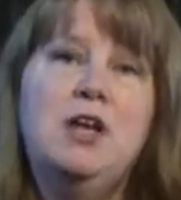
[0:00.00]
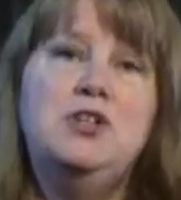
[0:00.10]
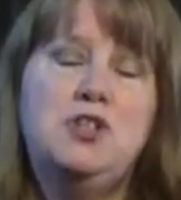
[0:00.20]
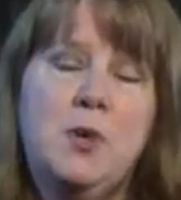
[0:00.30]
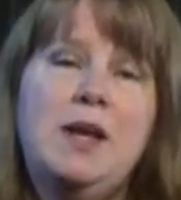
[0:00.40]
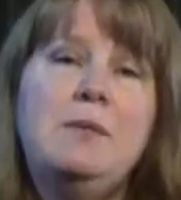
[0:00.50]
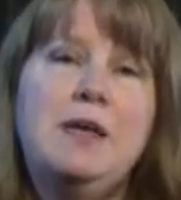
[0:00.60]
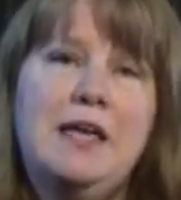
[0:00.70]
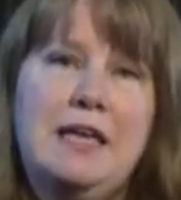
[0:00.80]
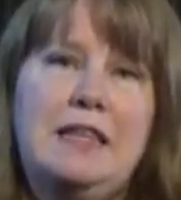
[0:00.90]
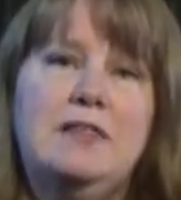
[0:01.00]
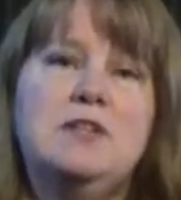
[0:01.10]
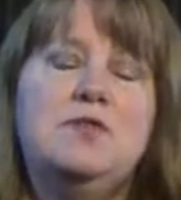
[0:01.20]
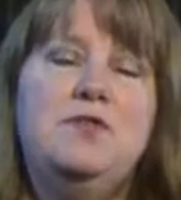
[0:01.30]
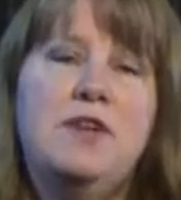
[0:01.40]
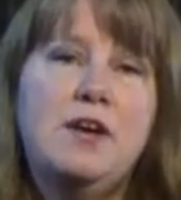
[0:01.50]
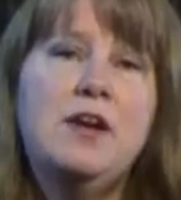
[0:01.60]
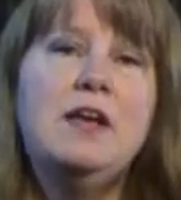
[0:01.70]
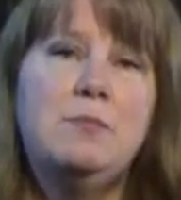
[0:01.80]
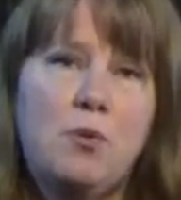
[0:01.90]
Joining me in this
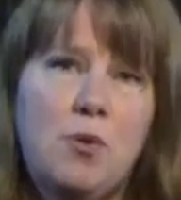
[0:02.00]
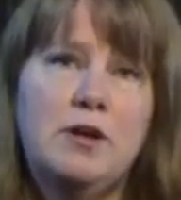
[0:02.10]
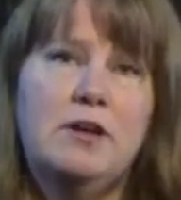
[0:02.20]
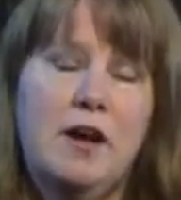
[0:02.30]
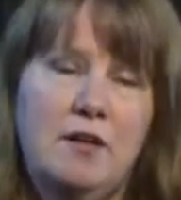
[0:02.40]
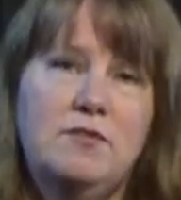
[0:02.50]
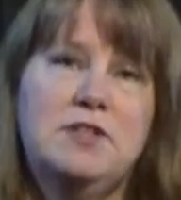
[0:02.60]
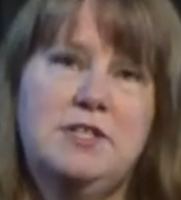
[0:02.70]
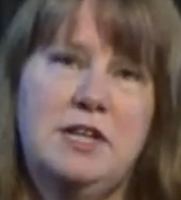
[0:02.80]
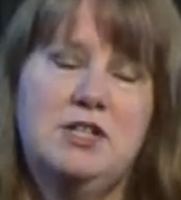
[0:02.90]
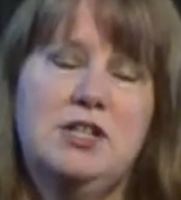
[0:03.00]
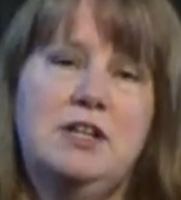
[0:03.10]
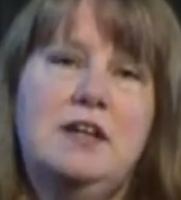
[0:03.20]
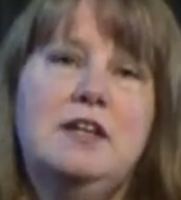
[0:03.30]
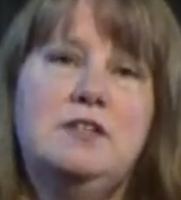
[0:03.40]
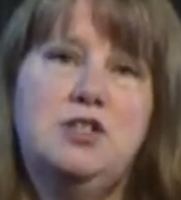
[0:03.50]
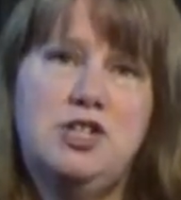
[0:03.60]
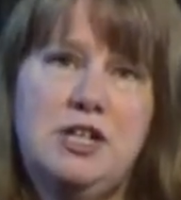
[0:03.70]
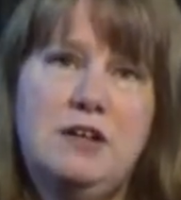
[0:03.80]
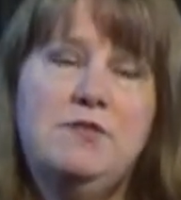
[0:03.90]
very important conversation is
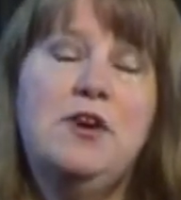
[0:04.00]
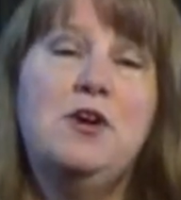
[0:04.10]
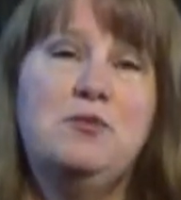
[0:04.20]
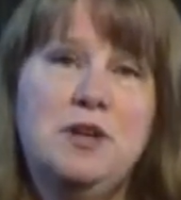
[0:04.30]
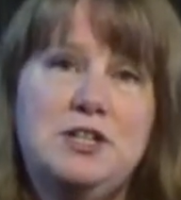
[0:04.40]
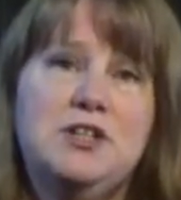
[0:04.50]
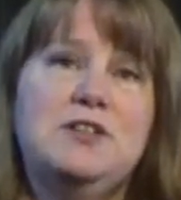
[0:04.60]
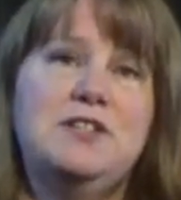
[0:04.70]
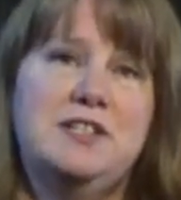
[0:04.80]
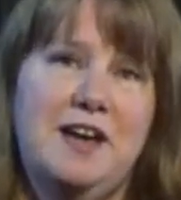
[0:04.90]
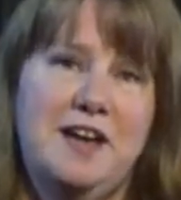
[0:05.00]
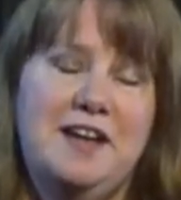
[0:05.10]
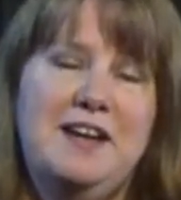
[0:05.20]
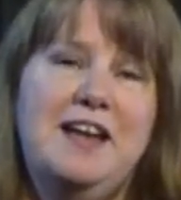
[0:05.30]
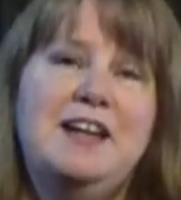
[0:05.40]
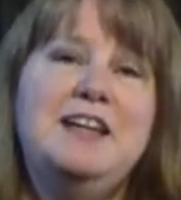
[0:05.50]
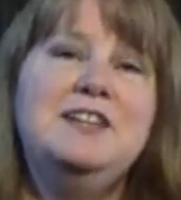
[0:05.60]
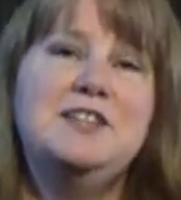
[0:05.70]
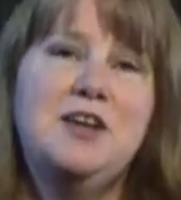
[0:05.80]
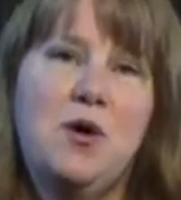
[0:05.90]
Chief Richard Stein, and
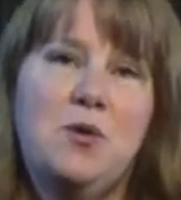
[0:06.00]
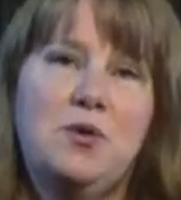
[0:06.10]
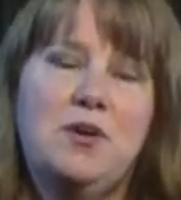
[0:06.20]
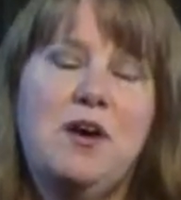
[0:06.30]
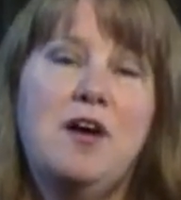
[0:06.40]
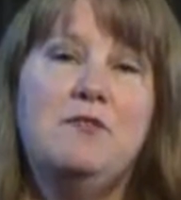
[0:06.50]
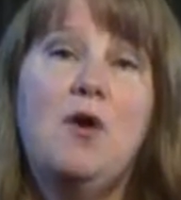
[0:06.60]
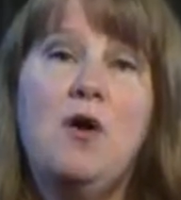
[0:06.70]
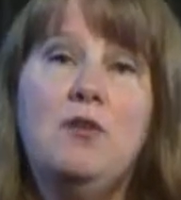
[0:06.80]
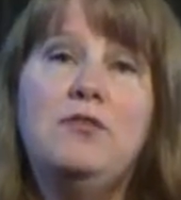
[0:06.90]
he's the owner of All